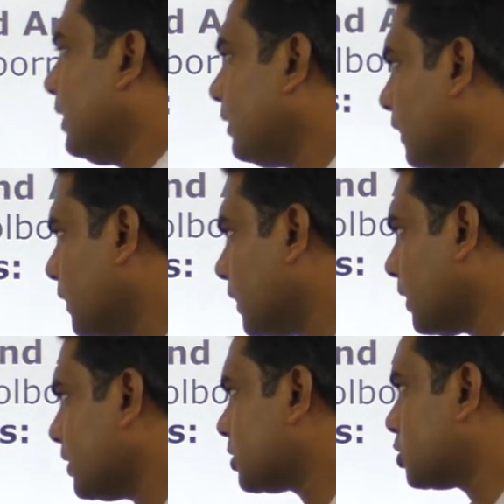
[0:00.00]

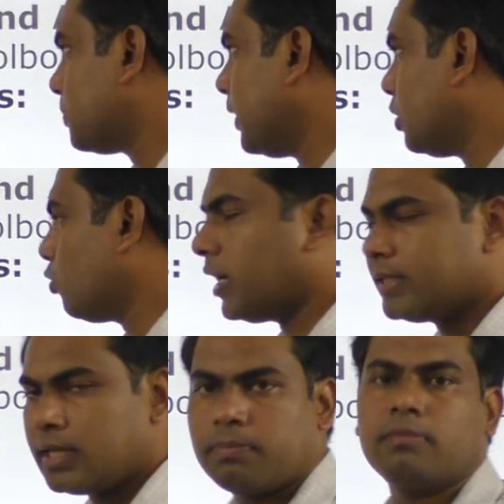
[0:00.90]
tentacles spread to
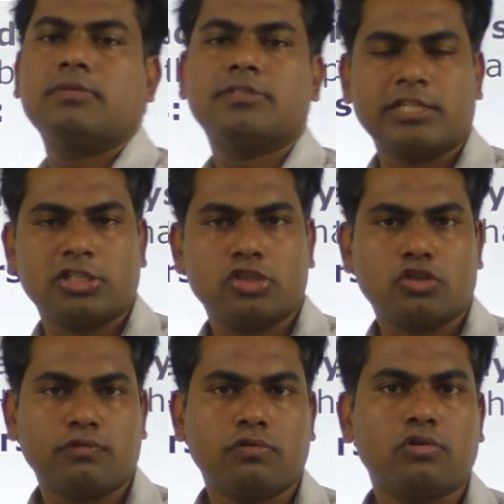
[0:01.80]
other sections
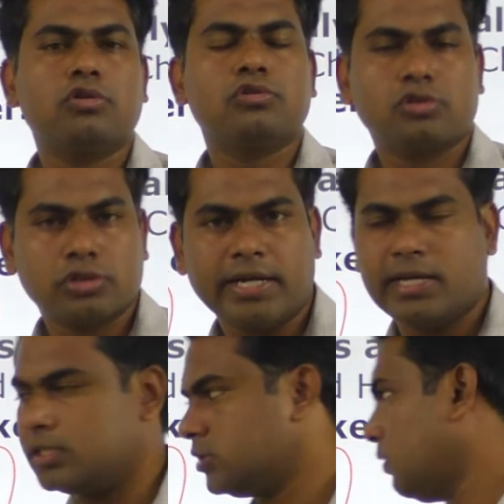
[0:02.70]
of society
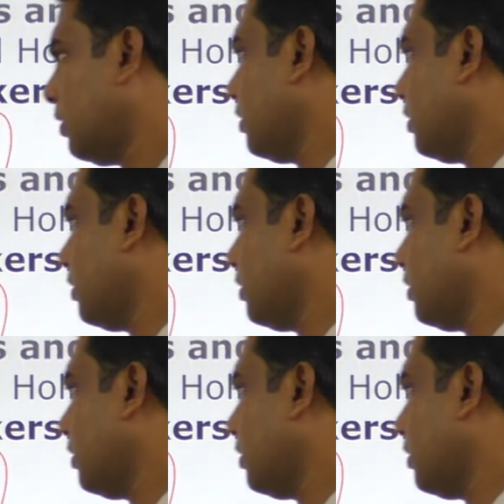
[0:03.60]
as well.